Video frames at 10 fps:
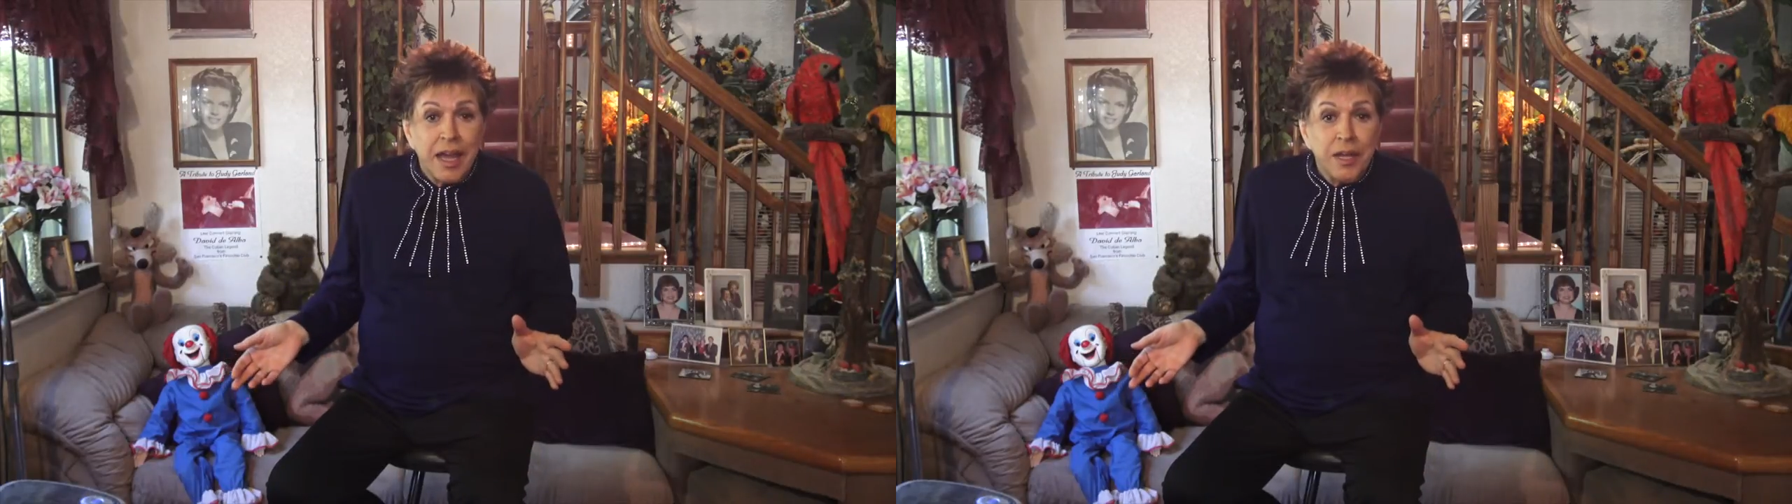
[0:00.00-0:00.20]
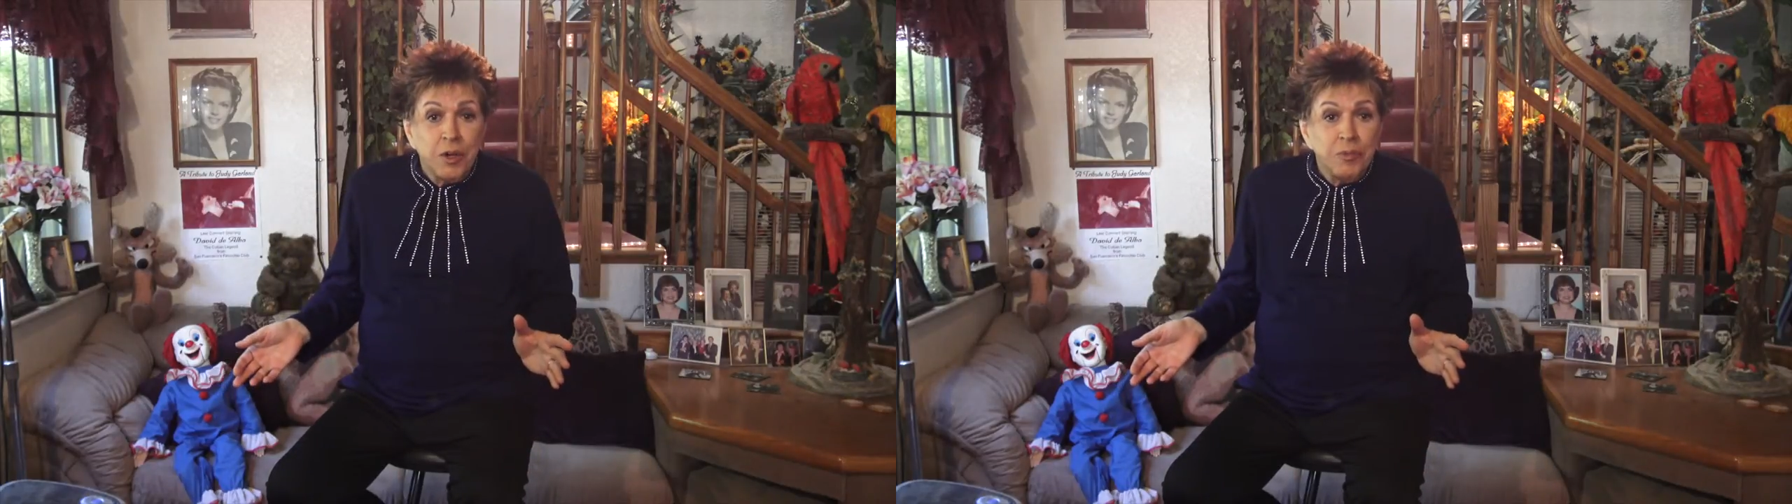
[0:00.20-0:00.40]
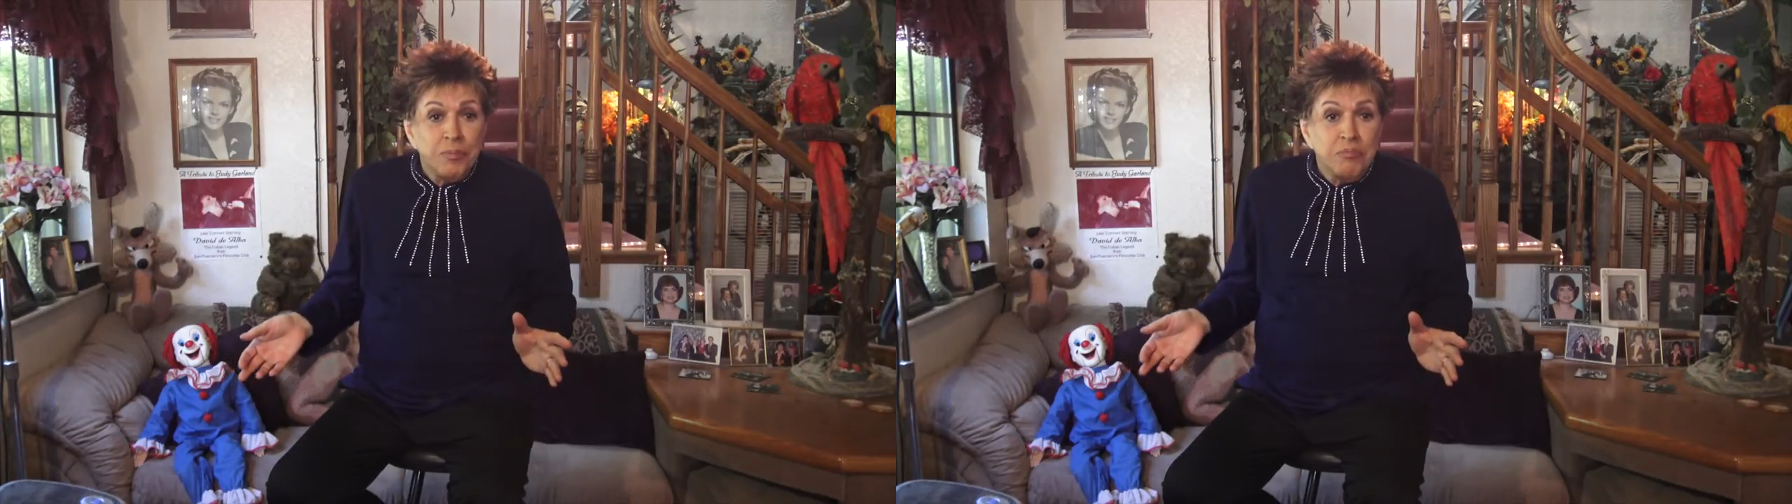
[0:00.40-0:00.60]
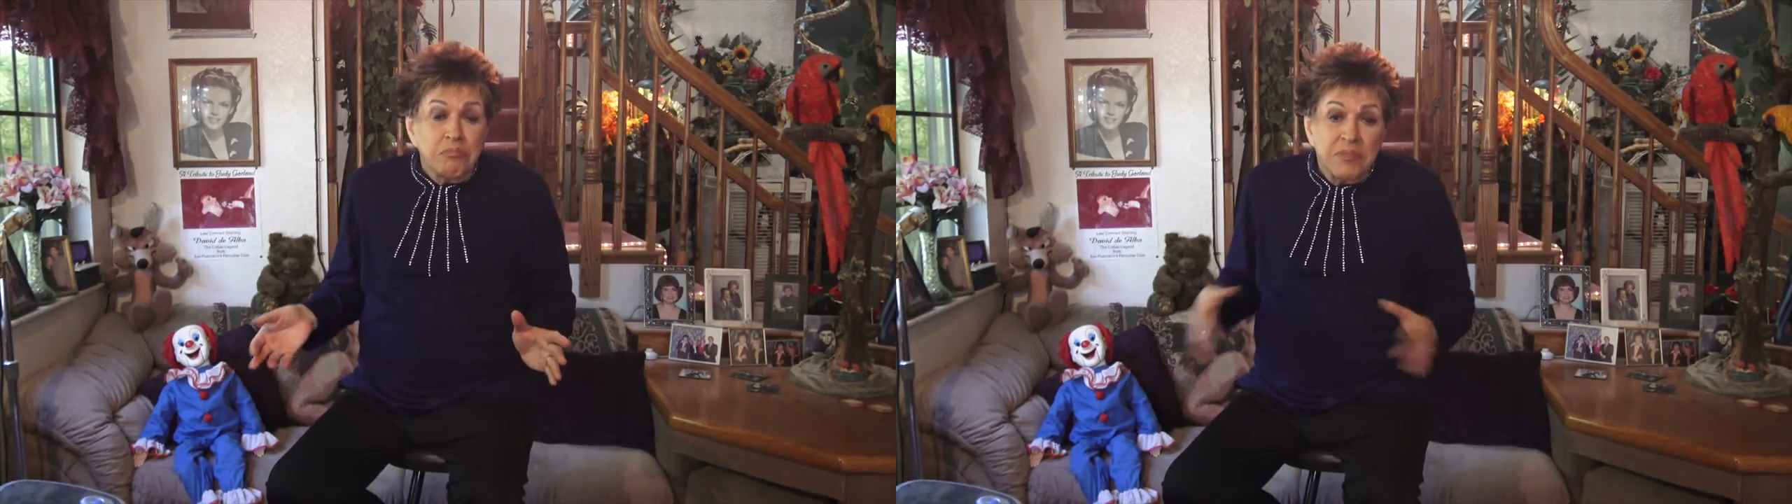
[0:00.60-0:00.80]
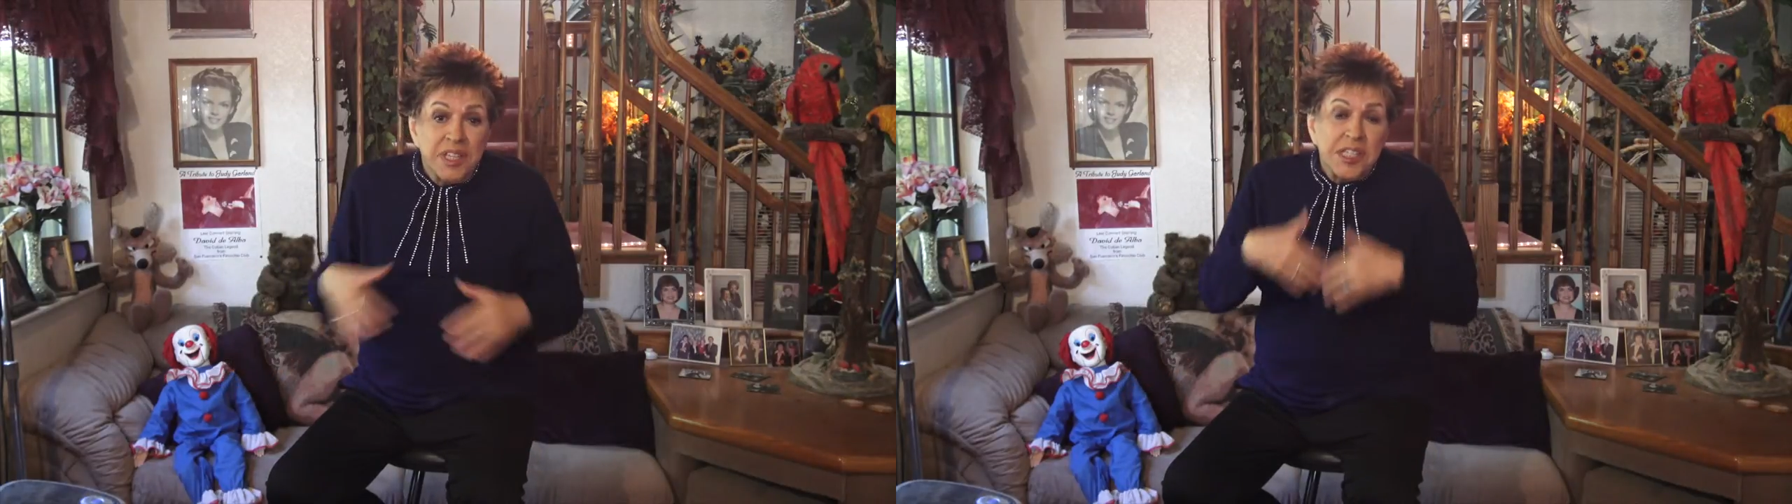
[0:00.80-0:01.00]
I hope
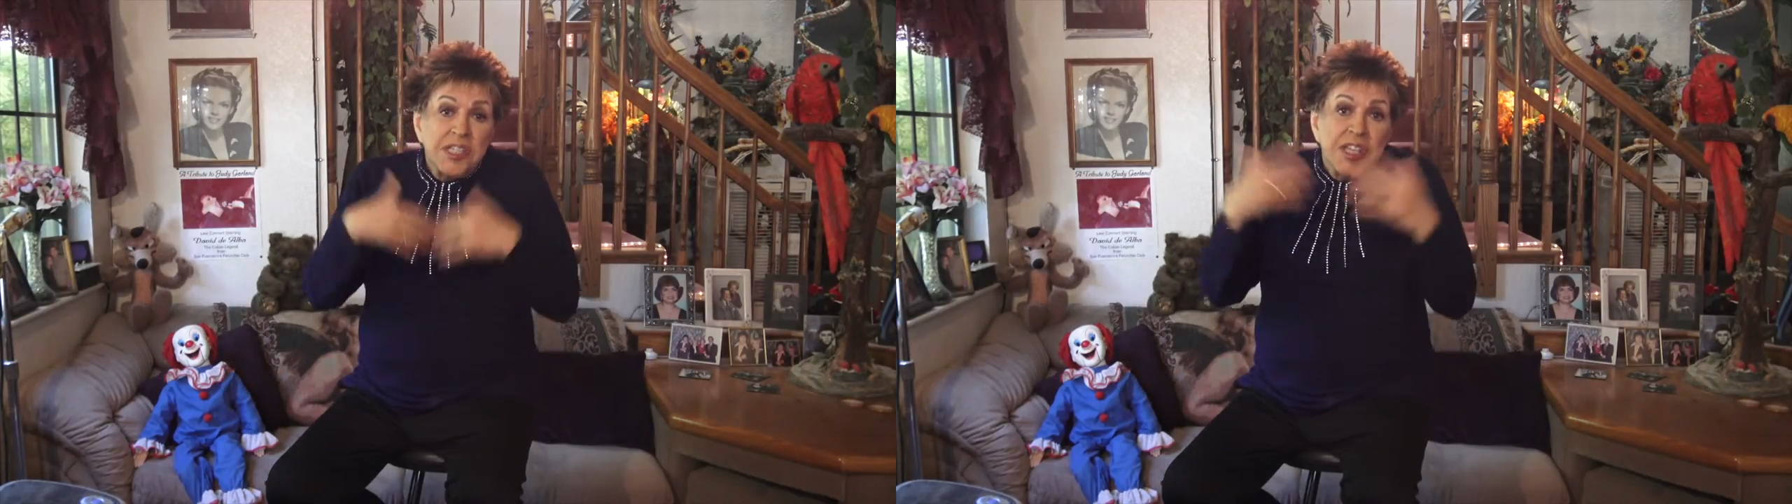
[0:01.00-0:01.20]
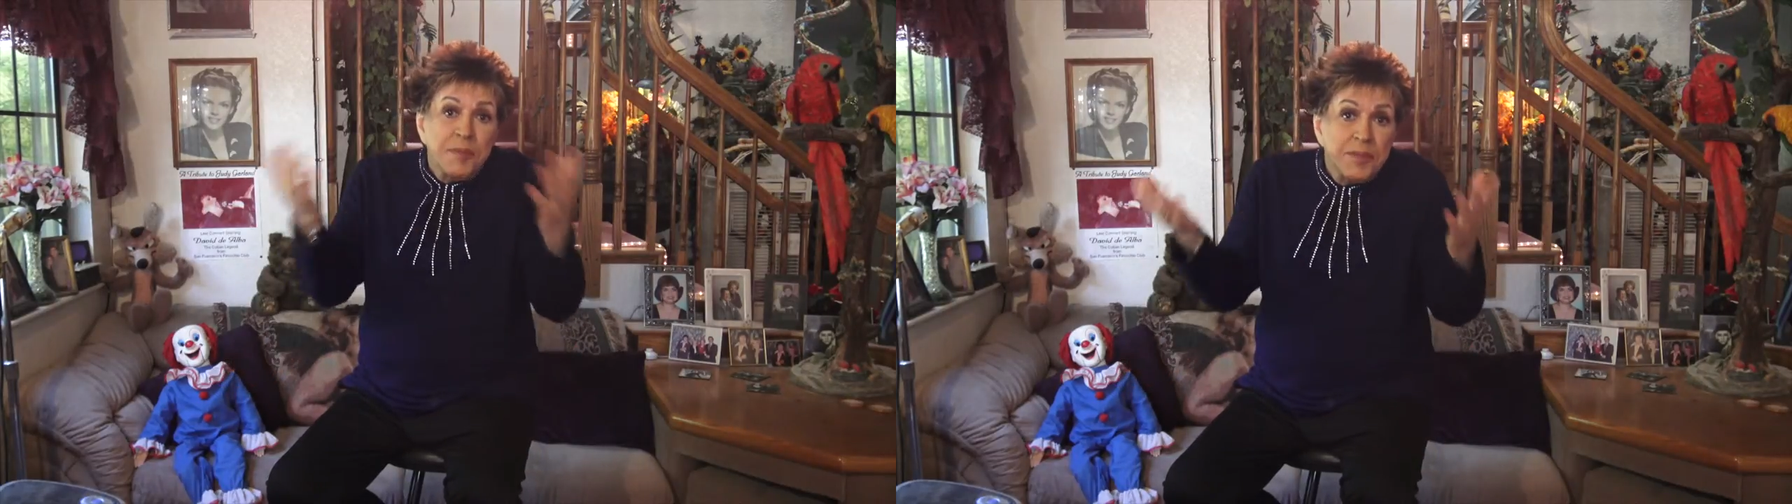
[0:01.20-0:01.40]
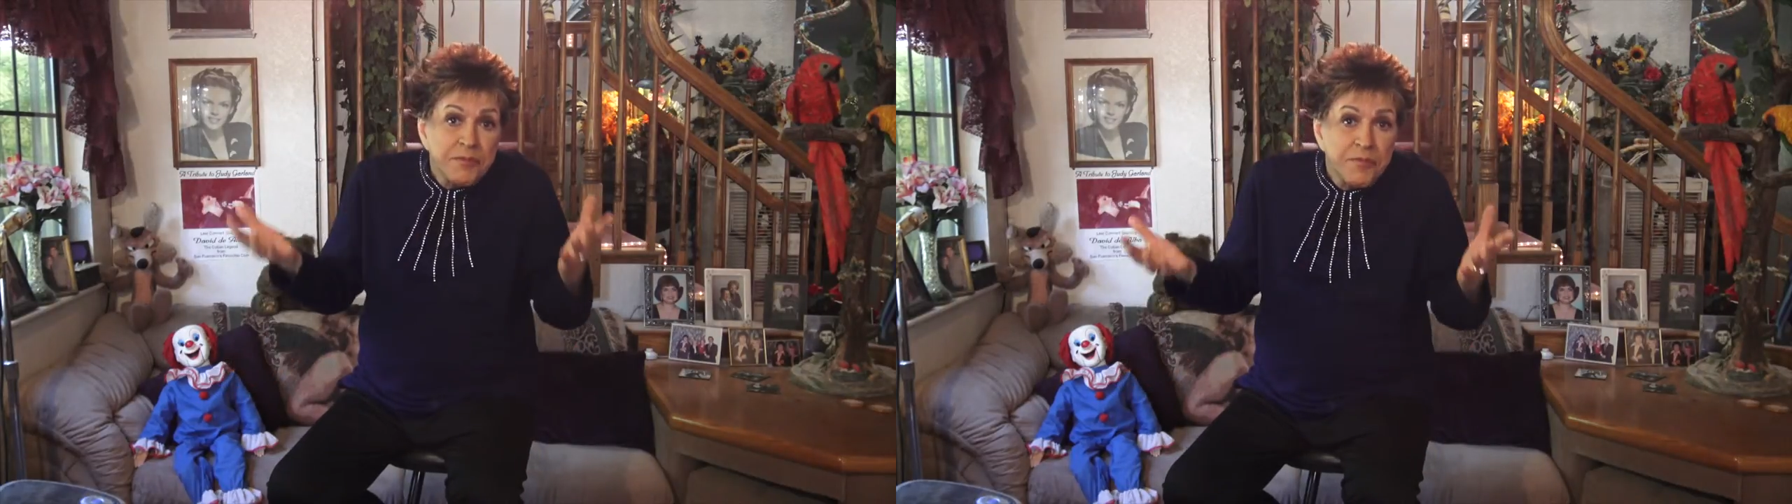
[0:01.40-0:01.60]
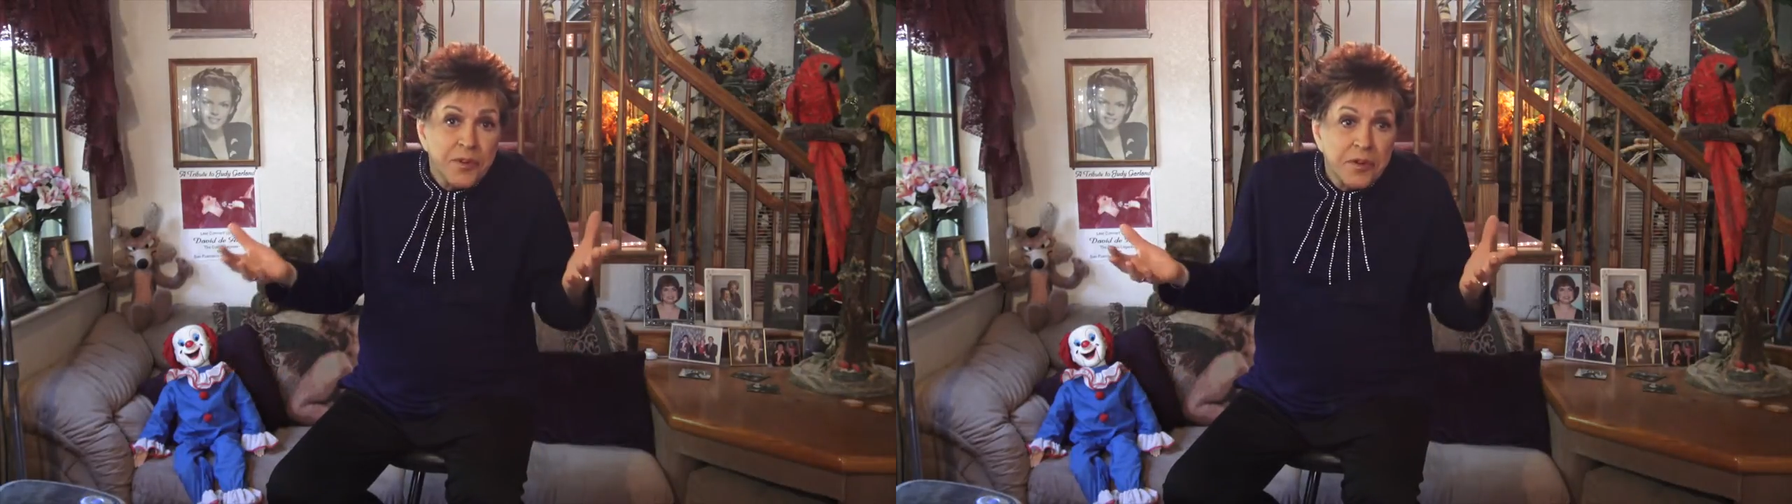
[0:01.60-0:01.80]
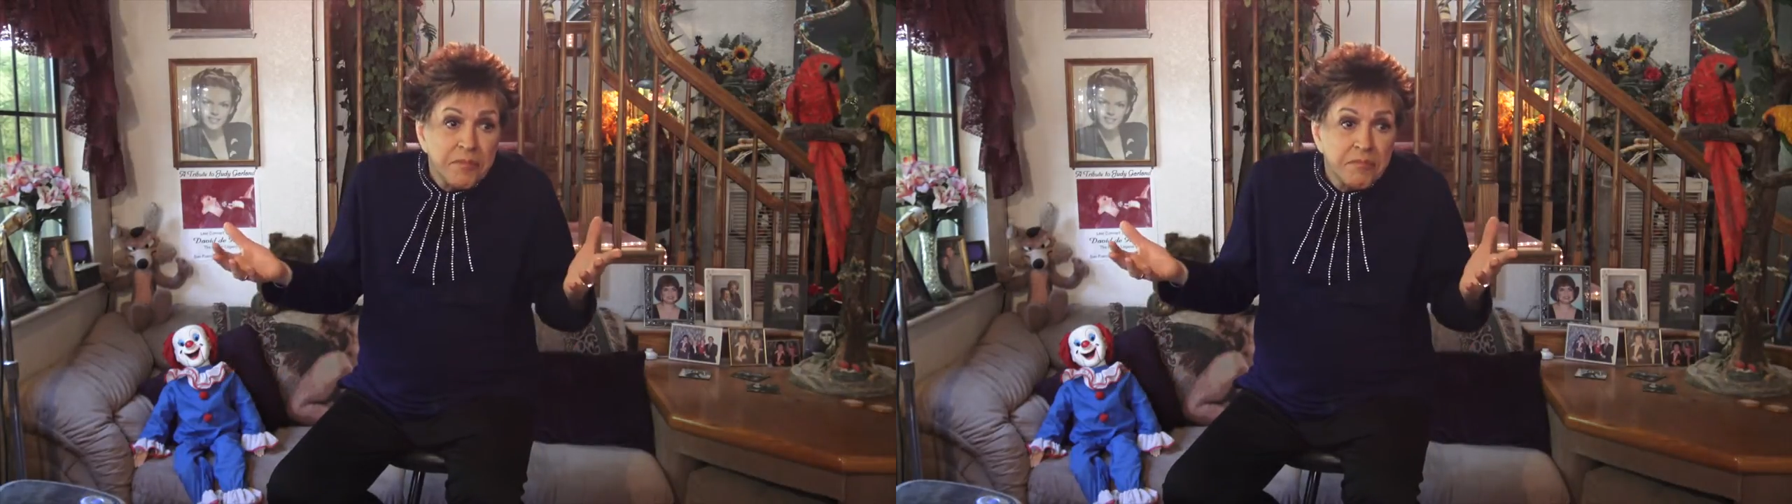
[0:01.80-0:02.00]
there's something
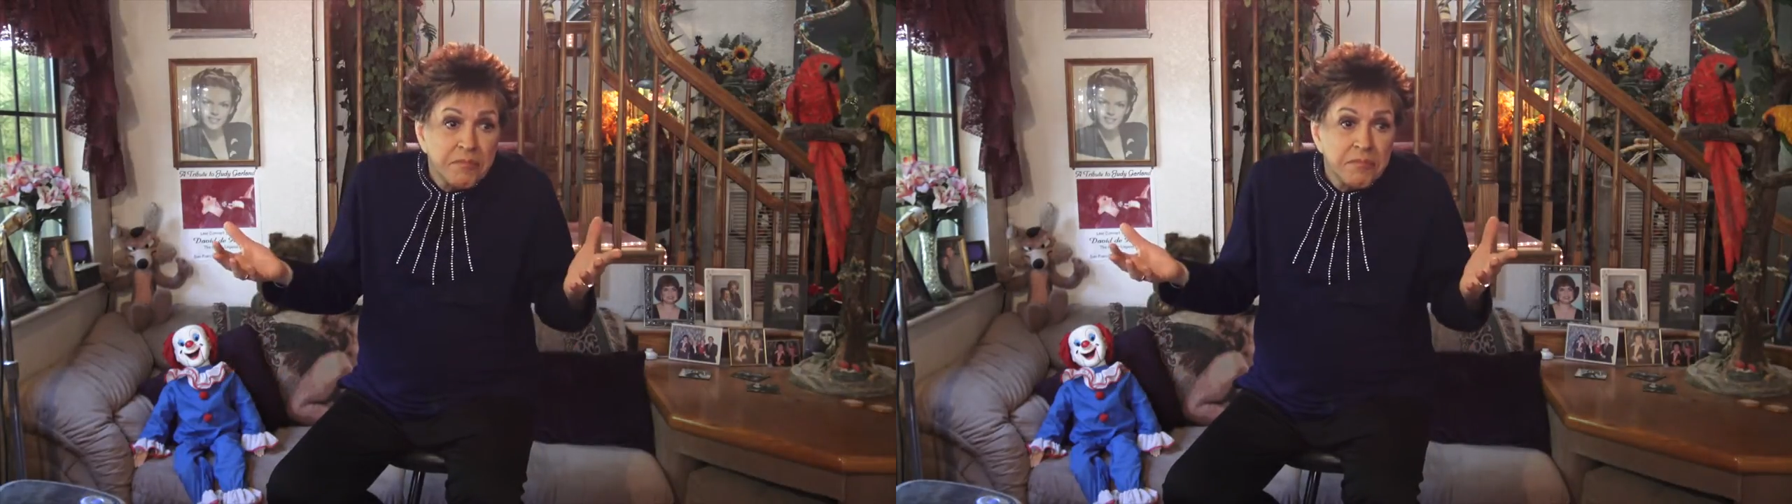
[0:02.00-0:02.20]
for